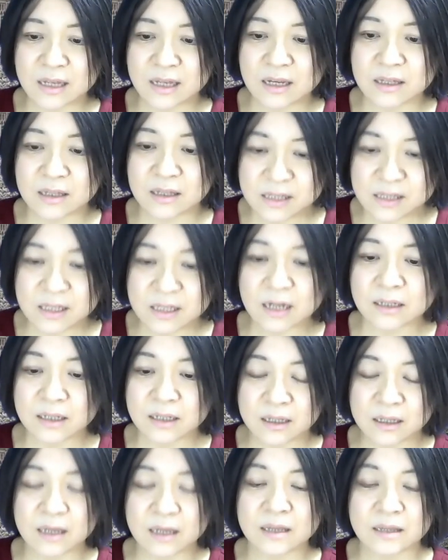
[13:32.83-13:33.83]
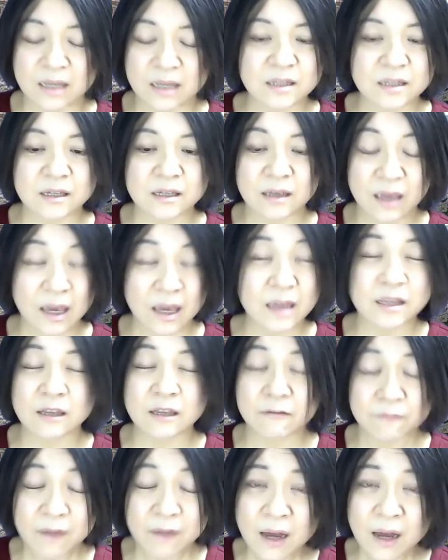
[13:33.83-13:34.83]
started in
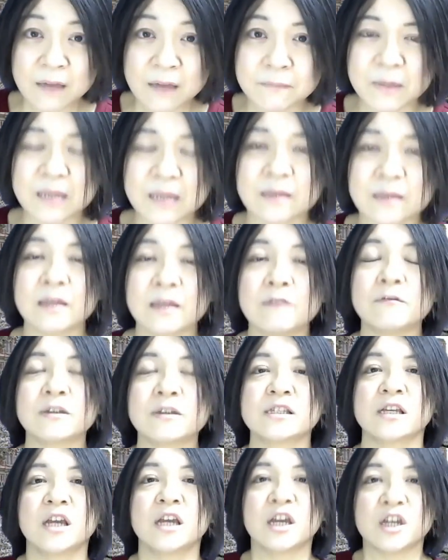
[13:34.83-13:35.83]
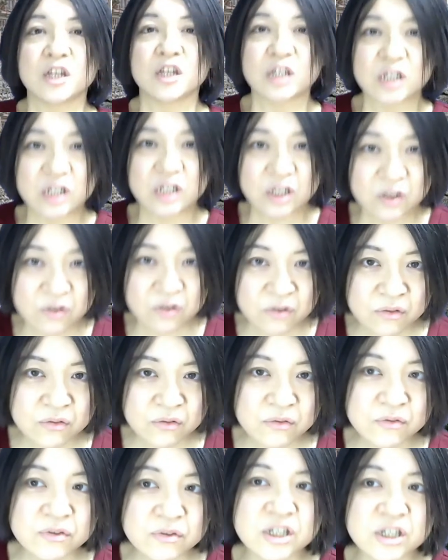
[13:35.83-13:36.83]
1985, but there was
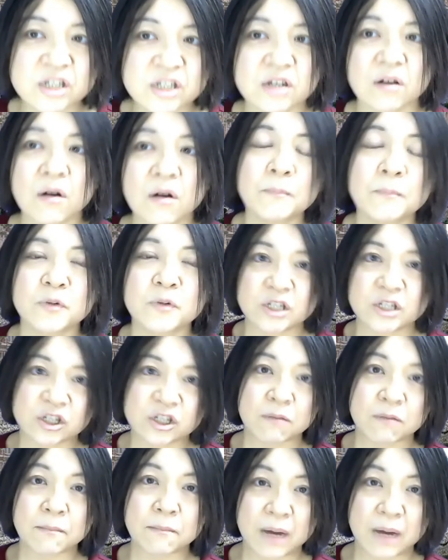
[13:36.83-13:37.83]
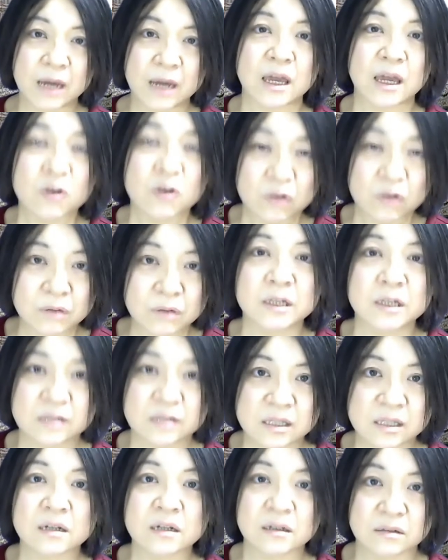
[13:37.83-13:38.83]
huge opposition by economic
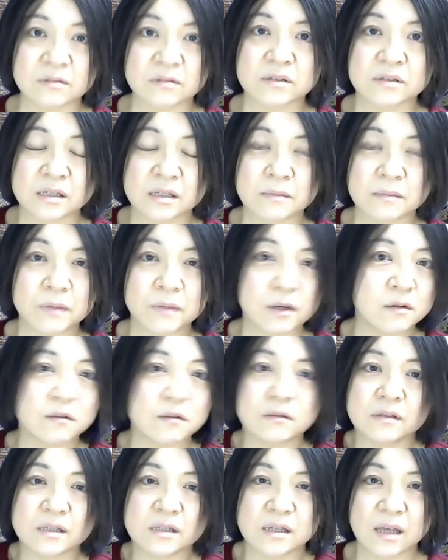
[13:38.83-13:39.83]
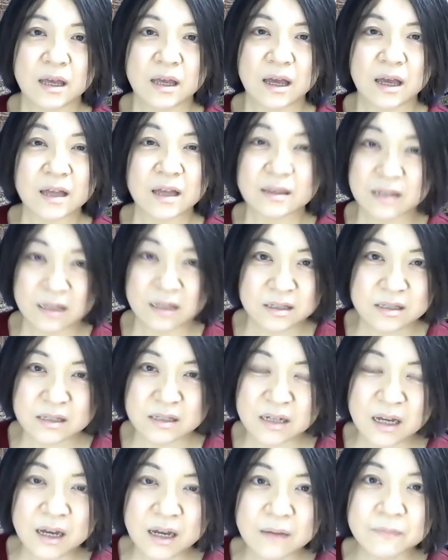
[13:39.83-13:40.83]
circles because at that
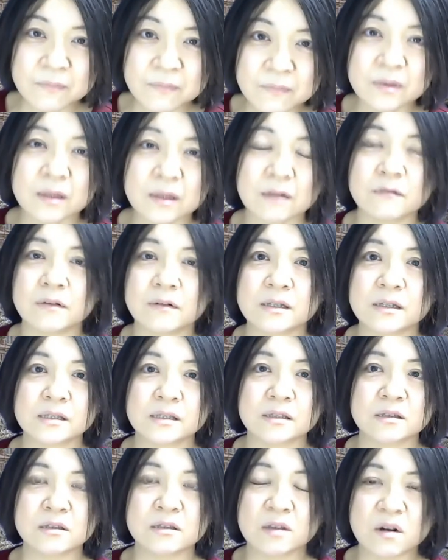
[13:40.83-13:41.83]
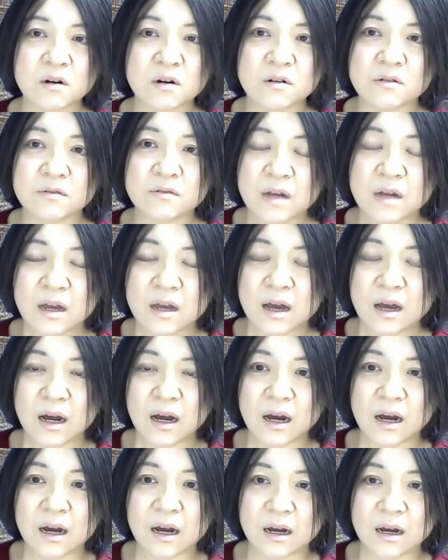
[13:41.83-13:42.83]
time there was no
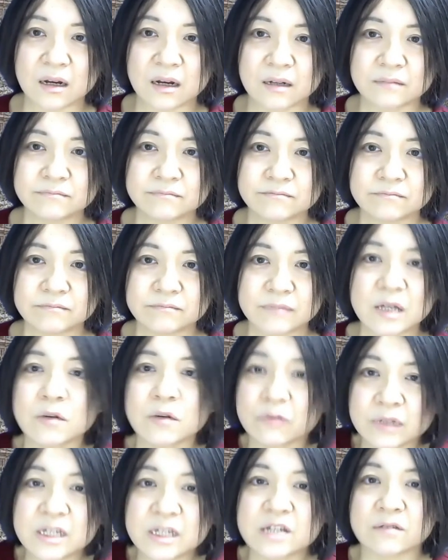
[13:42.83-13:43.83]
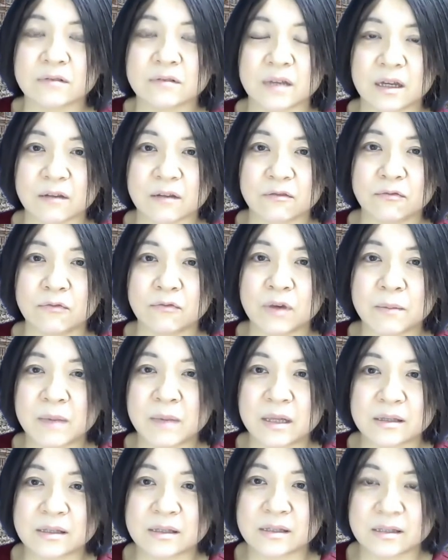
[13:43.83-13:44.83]
recognition like
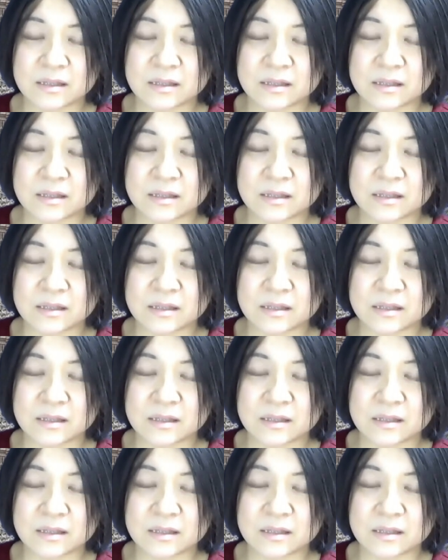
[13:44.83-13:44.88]
women's